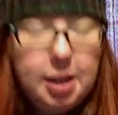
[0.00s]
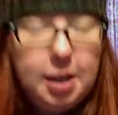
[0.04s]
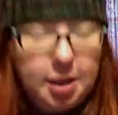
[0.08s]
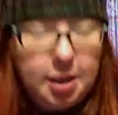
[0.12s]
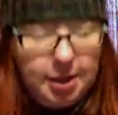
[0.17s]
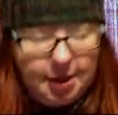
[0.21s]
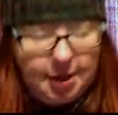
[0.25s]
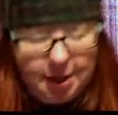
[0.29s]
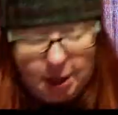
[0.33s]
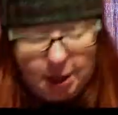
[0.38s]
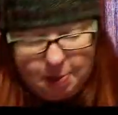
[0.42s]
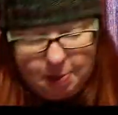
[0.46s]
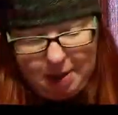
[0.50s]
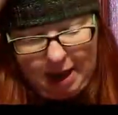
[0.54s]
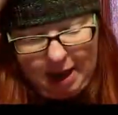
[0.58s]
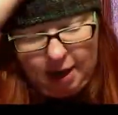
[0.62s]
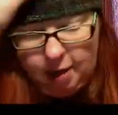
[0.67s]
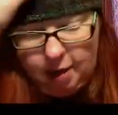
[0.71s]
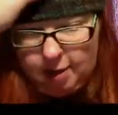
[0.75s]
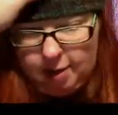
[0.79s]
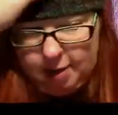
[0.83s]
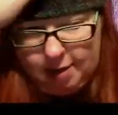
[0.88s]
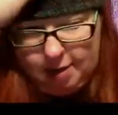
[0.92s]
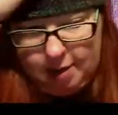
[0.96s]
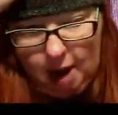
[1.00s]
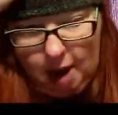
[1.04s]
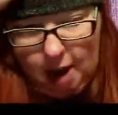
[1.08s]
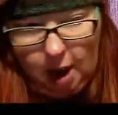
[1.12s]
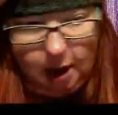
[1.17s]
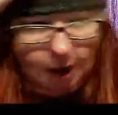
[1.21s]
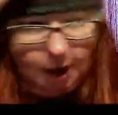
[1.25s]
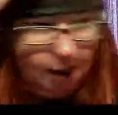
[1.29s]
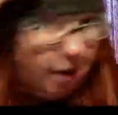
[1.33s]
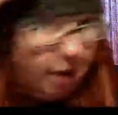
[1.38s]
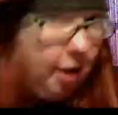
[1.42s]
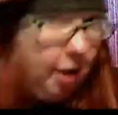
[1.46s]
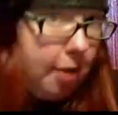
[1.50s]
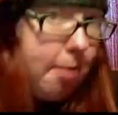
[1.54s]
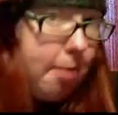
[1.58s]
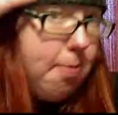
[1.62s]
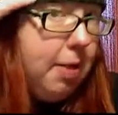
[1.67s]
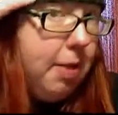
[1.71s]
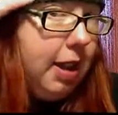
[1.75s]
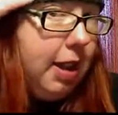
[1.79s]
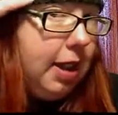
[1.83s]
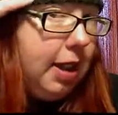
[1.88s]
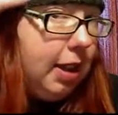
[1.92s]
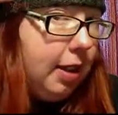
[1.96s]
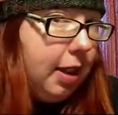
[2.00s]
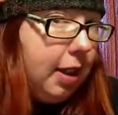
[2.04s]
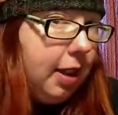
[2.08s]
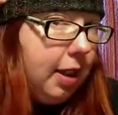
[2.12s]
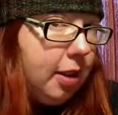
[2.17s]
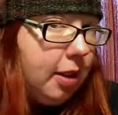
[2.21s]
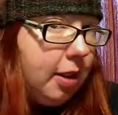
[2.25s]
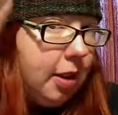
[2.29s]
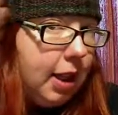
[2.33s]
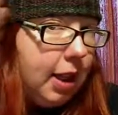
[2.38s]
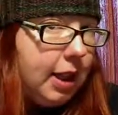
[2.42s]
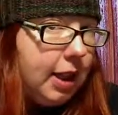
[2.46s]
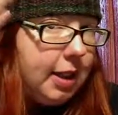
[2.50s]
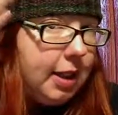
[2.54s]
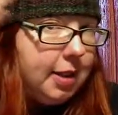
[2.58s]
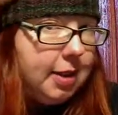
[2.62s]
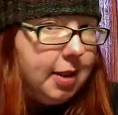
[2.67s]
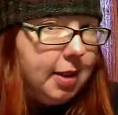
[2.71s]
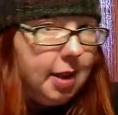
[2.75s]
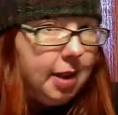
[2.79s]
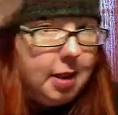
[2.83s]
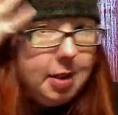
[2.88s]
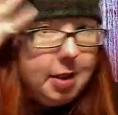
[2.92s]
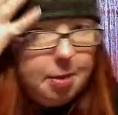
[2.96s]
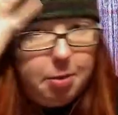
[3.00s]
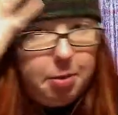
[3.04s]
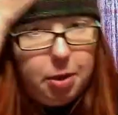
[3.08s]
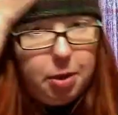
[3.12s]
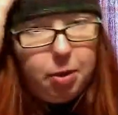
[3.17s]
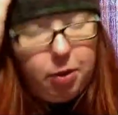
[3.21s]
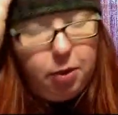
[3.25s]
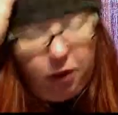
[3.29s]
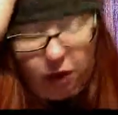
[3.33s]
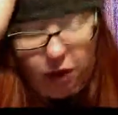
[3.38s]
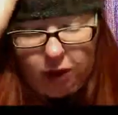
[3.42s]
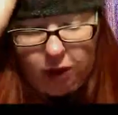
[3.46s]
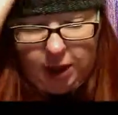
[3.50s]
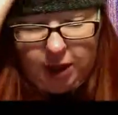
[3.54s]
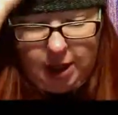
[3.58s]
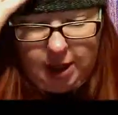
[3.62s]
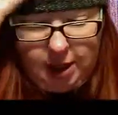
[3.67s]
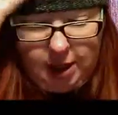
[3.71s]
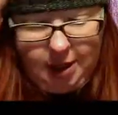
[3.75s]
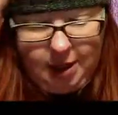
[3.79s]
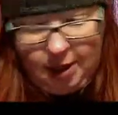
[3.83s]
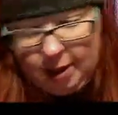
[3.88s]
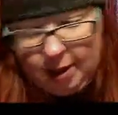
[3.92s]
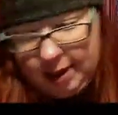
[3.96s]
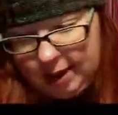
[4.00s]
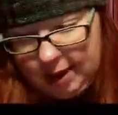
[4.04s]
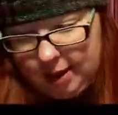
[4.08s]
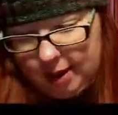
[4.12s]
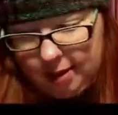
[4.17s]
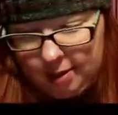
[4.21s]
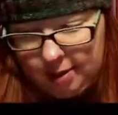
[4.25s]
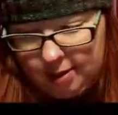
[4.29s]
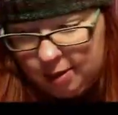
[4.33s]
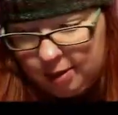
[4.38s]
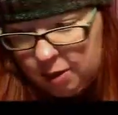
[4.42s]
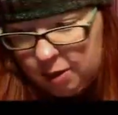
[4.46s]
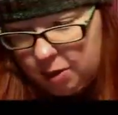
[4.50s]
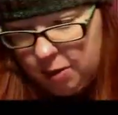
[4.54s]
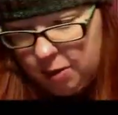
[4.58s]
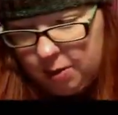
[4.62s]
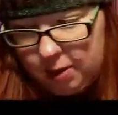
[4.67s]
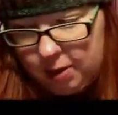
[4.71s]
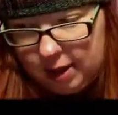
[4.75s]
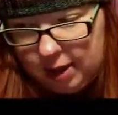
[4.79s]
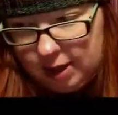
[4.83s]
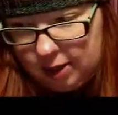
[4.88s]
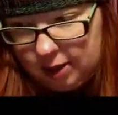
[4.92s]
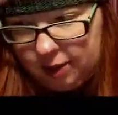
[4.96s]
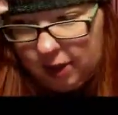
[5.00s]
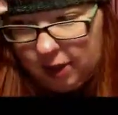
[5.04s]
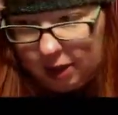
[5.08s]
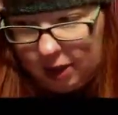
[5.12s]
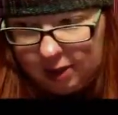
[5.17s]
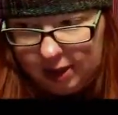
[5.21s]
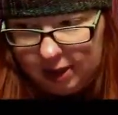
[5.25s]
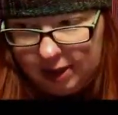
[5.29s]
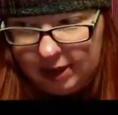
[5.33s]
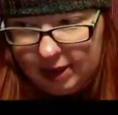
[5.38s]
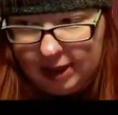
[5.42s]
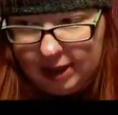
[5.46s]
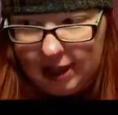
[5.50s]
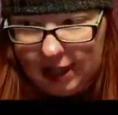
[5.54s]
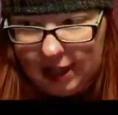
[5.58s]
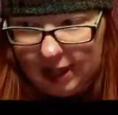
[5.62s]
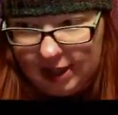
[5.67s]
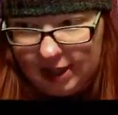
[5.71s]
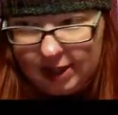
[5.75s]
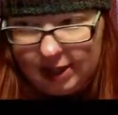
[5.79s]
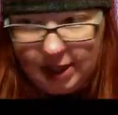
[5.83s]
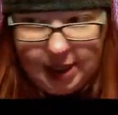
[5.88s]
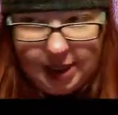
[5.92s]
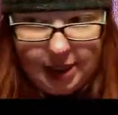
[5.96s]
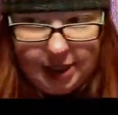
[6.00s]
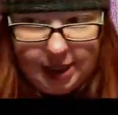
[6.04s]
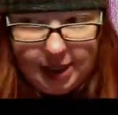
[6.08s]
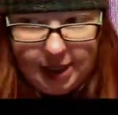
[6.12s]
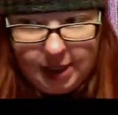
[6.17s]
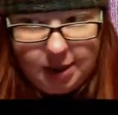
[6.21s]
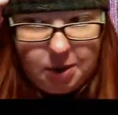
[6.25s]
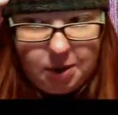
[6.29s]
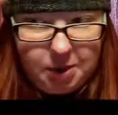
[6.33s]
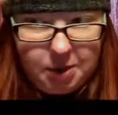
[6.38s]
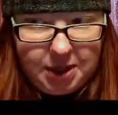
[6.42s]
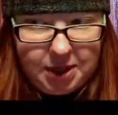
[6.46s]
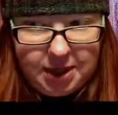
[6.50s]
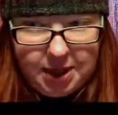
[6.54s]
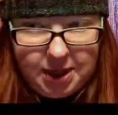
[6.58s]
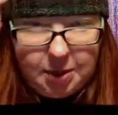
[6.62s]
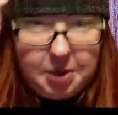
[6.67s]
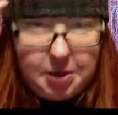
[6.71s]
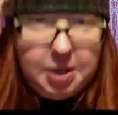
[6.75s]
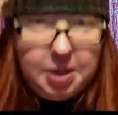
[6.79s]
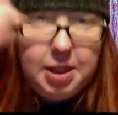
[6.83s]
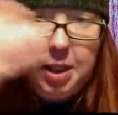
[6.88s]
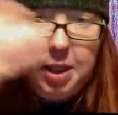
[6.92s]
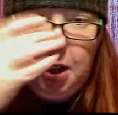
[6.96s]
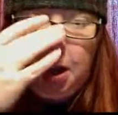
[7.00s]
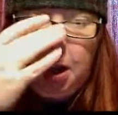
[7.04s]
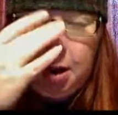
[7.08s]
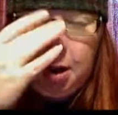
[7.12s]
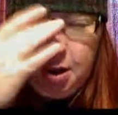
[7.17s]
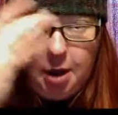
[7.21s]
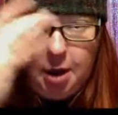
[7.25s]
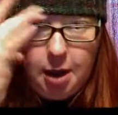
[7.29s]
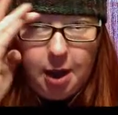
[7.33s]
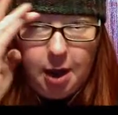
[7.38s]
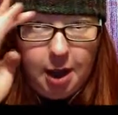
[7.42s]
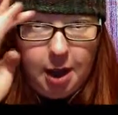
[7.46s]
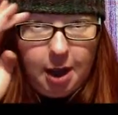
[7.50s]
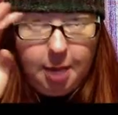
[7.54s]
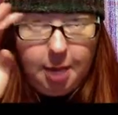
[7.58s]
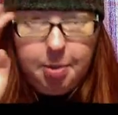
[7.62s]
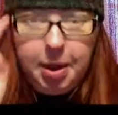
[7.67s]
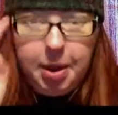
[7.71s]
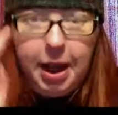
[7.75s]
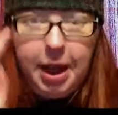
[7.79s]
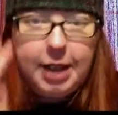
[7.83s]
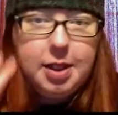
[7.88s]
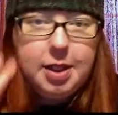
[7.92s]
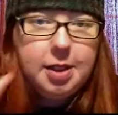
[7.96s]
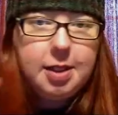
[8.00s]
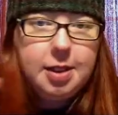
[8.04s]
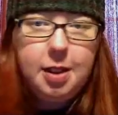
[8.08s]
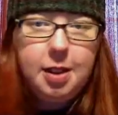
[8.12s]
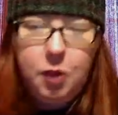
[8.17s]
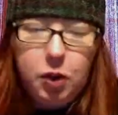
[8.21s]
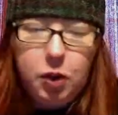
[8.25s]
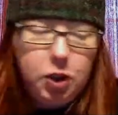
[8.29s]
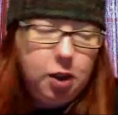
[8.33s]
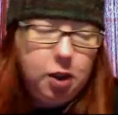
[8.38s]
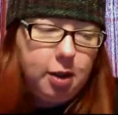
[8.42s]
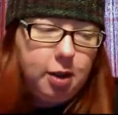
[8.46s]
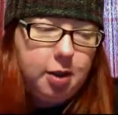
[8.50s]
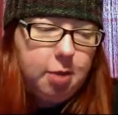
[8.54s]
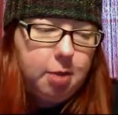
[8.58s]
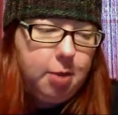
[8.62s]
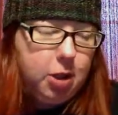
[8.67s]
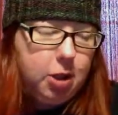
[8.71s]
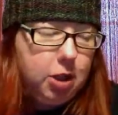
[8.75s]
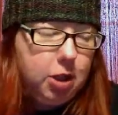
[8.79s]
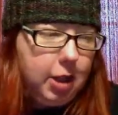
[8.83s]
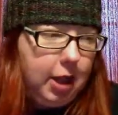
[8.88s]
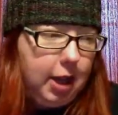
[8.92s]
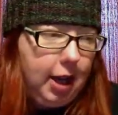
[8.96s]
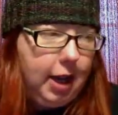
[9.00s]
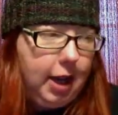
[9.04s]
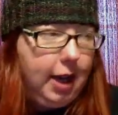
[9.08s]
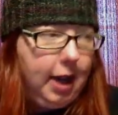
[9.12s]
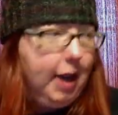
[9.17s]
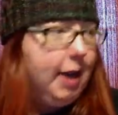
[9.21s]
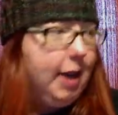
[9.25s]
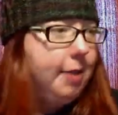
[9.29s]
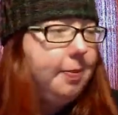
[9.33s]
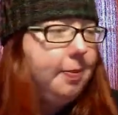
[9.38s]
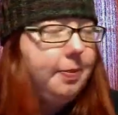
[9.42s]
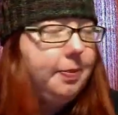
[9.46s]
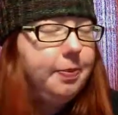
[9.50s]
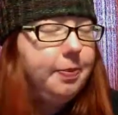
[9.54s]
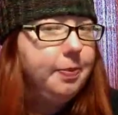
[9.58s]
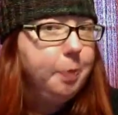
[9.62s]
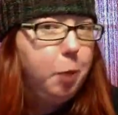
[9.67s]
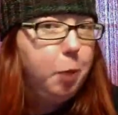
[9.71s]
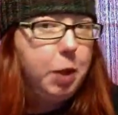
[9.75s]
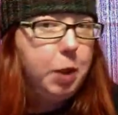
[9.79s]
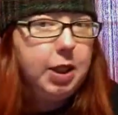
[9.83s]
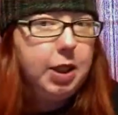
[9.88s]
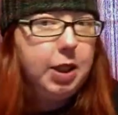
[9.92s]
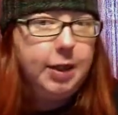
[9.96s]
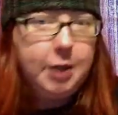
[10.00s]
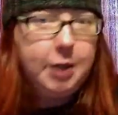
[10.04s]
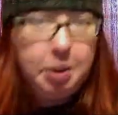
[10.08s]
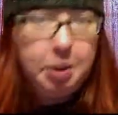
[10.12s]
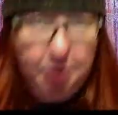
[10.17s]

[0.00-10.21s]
stitch pattern is not immediately, like, it's not as beautiful in a variegated-y, twisty yarn. But I just love this yarn so much, and I wanted to give it to my